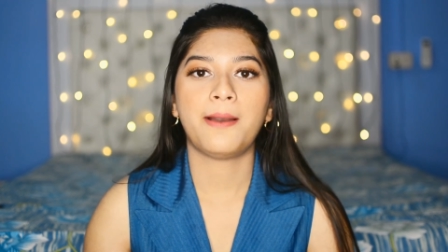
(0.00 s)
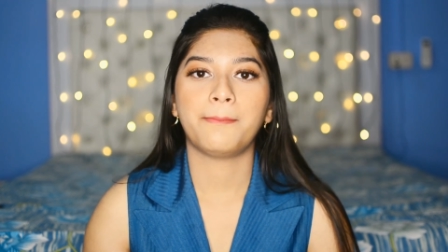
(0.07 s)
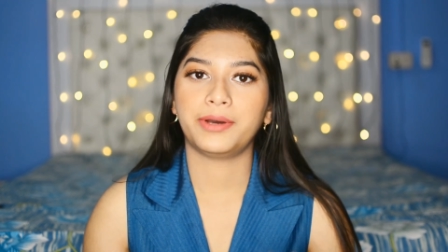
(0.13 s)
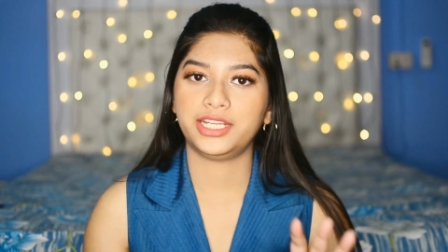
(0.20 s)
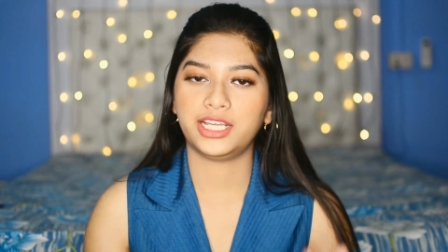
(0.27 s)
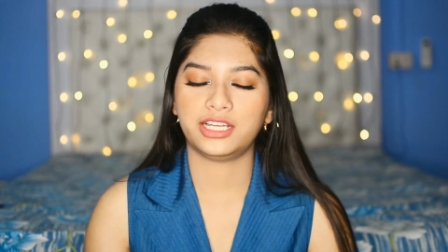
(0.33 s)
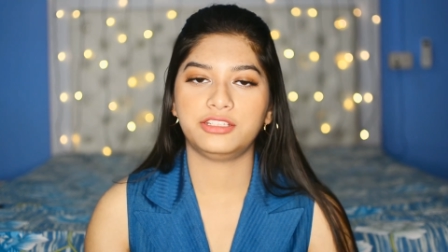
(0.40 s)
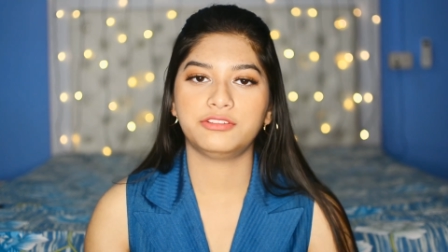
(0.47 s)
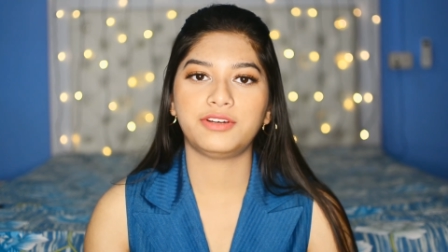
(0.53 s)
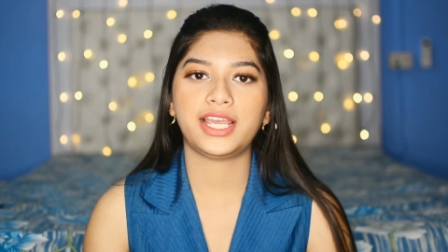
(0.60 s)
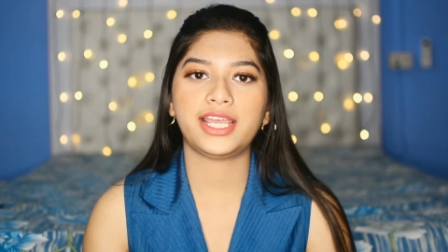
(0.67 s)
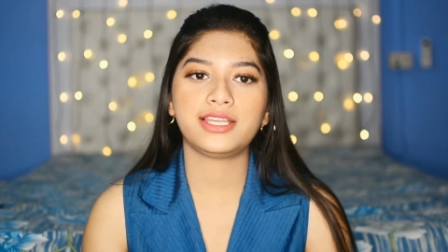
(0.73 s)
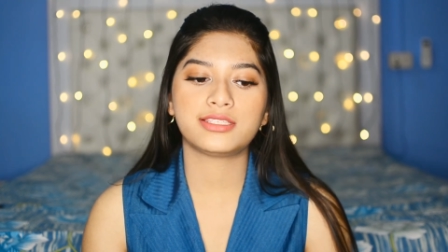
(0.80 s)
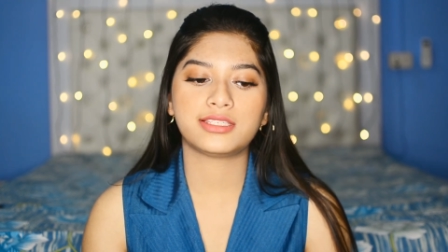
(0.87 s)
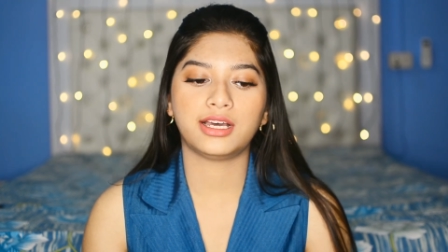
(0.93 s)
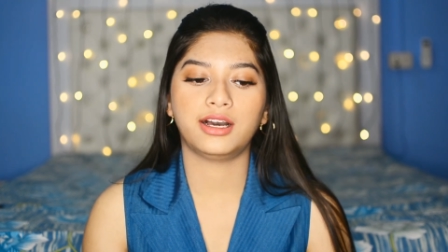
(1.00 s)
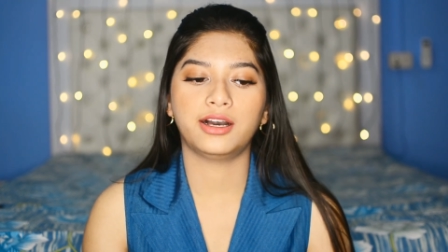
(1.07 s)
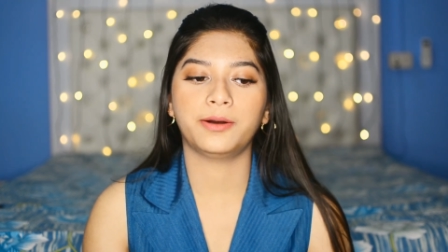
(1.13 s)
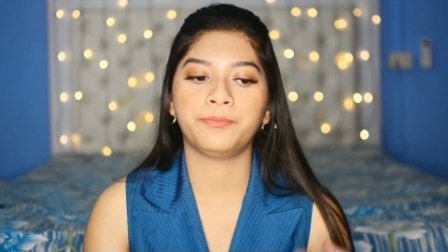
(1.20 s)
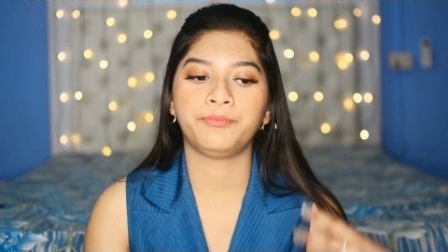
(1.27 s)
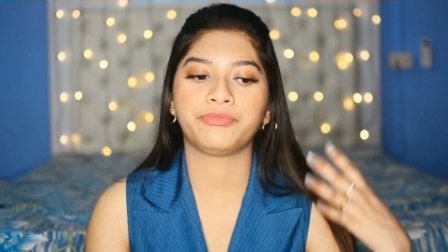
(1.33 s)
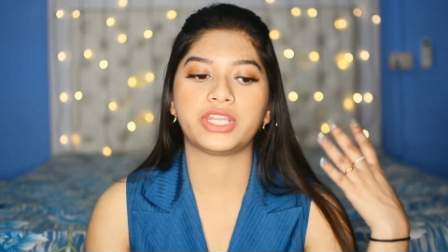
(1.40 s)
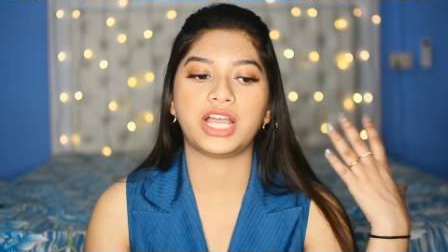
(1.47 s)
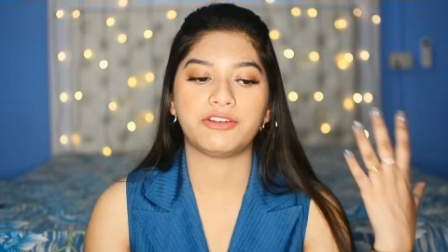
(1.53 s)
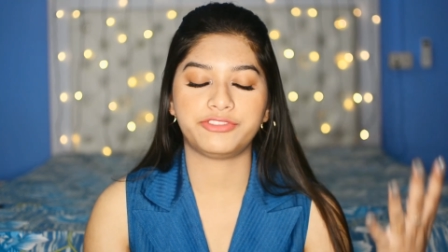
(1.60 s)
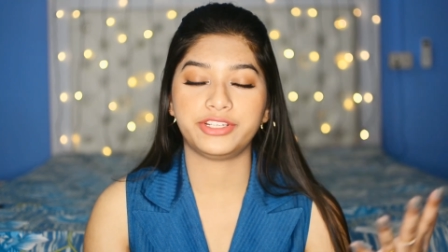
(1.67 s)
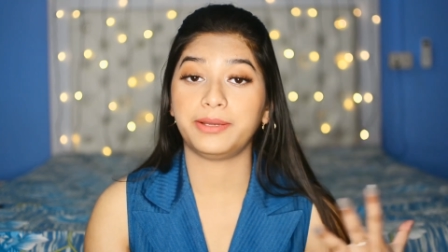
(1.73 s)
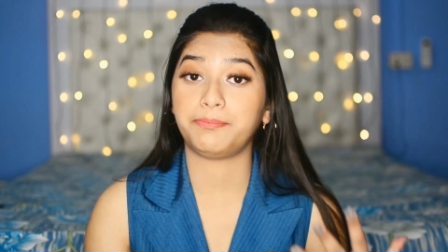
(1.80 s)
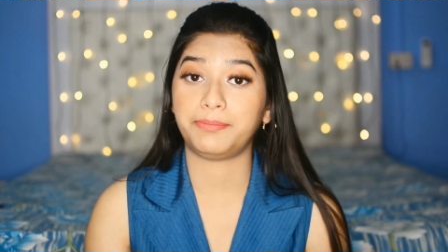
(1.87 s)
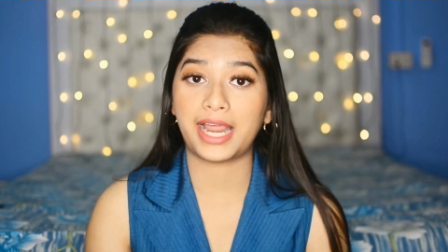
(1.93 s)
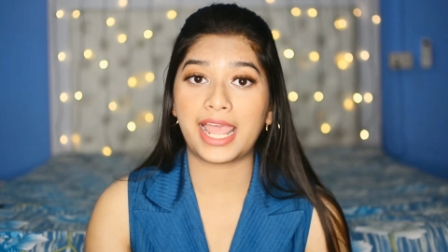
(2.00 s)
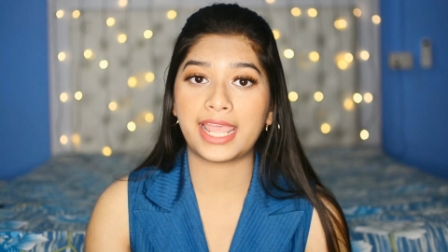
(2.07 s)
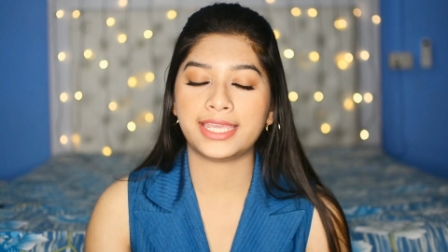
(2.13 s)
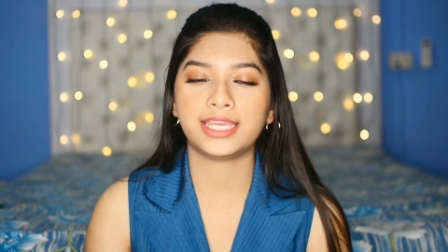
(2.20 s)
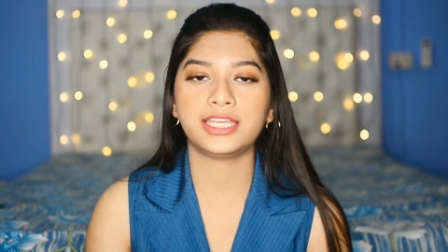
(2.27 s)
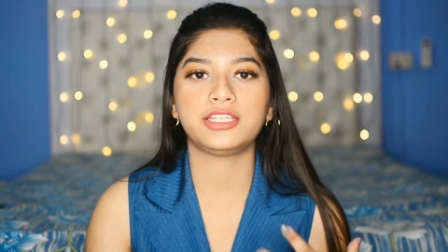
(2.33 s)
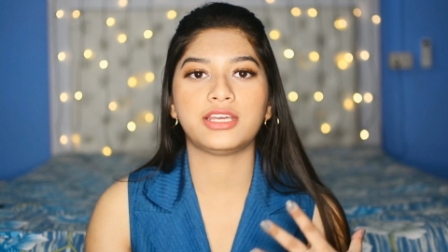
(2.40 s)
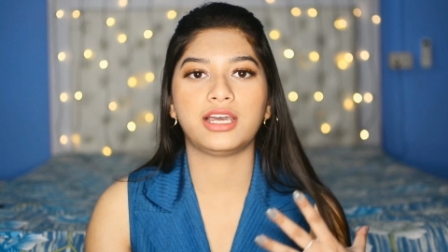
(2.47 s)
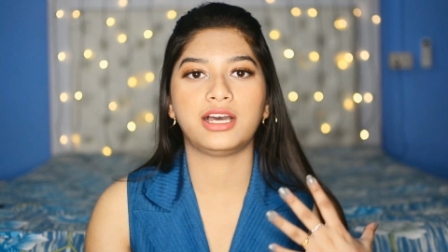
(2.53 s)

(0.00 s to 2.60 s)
But otherwise, after applying it,